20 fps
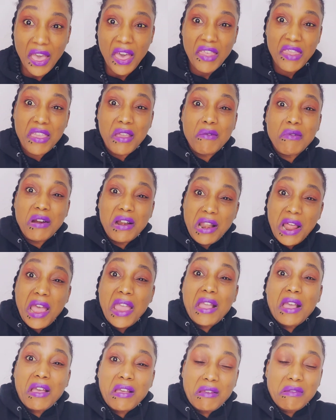They were
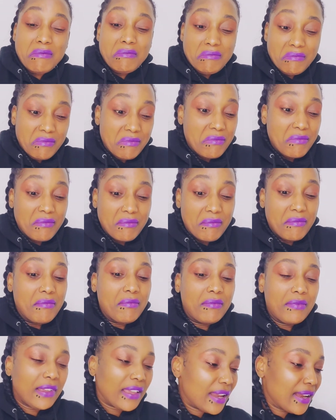like,
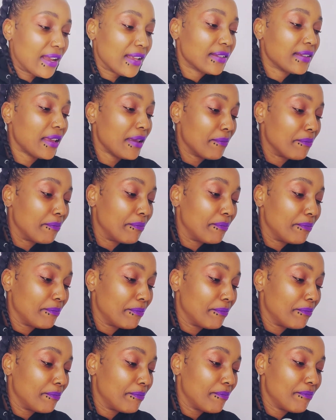can I say
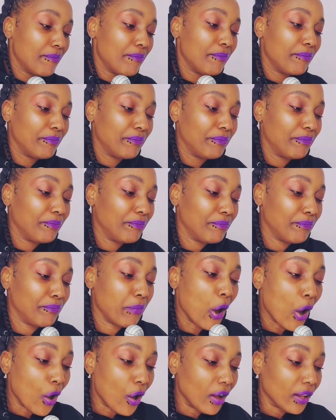
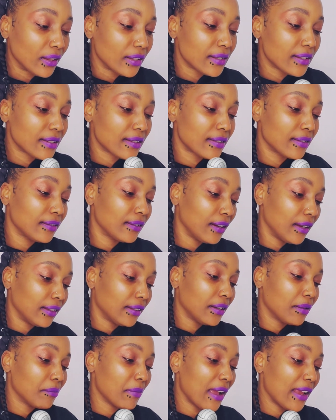balls
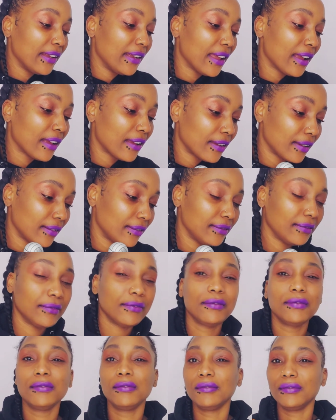under my neck?
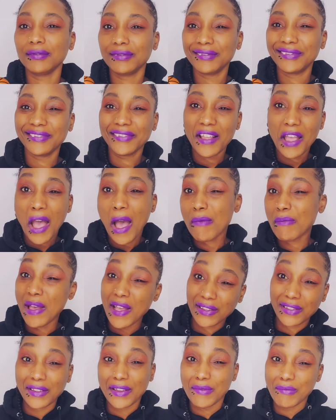I'm
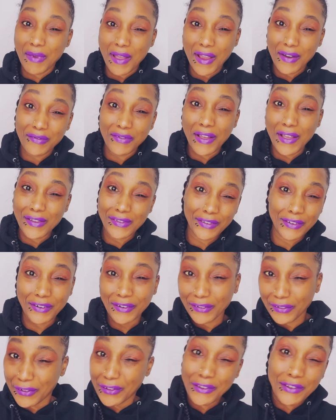asking my advisor
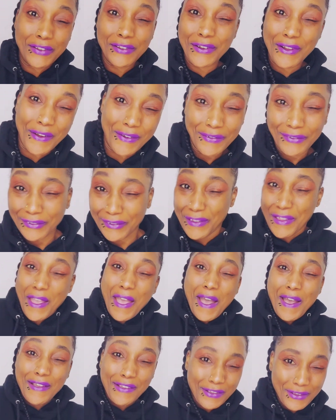because yeah,
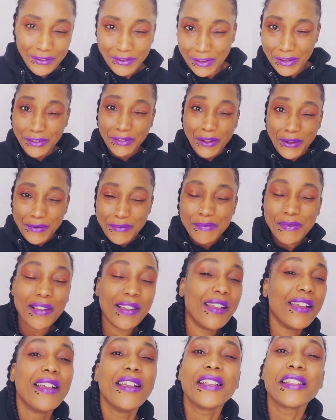she's dope.
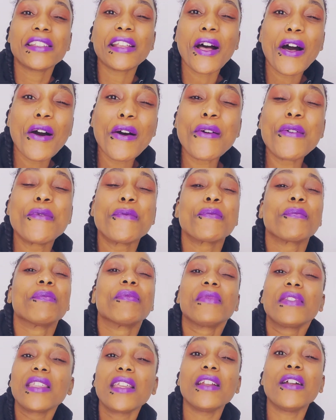So,
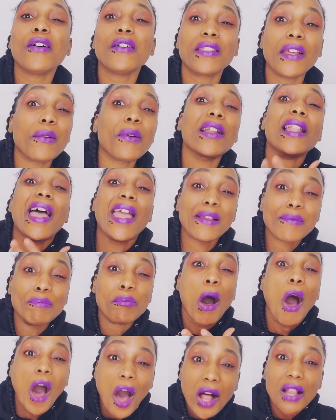they were like
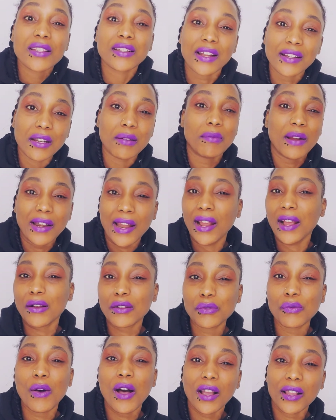balls under my neck. I was
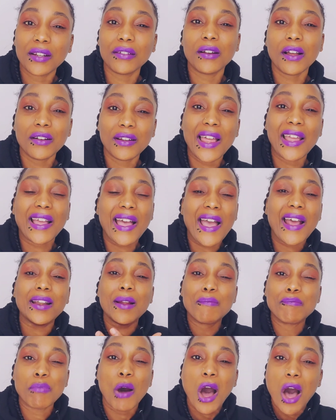walking around like I had a
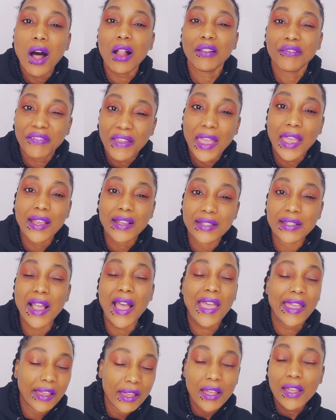ball face.
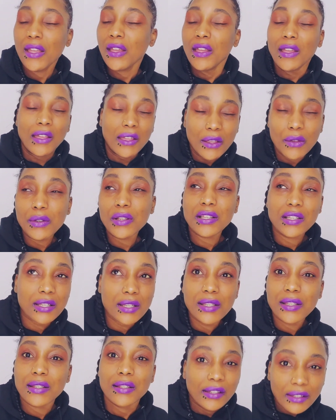Like, it was
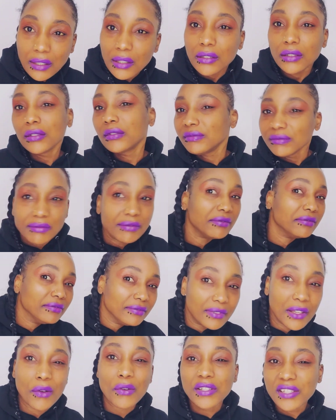just,
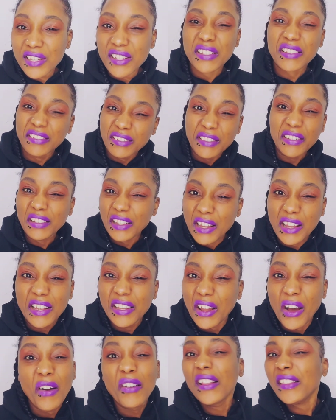the
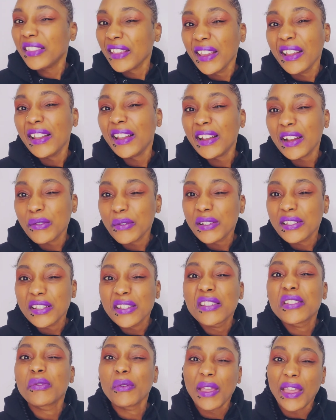only thing it needed was to
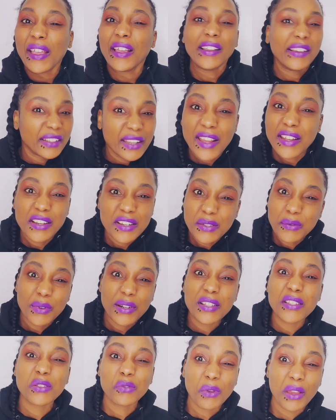swing. They just
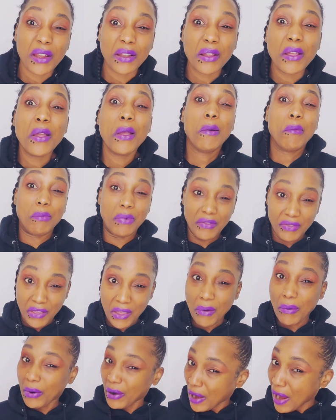weren't swinging, but they
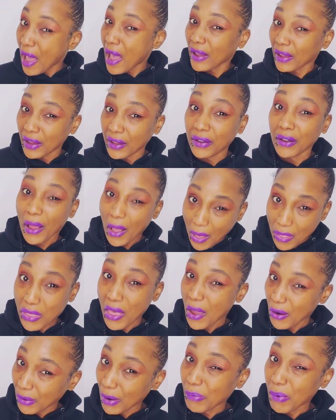were hanging and
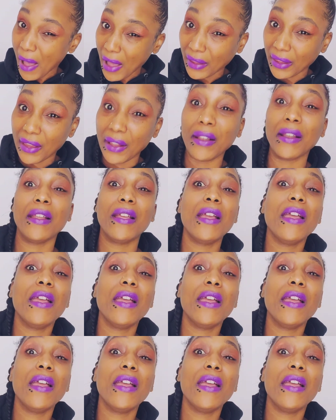they were packing.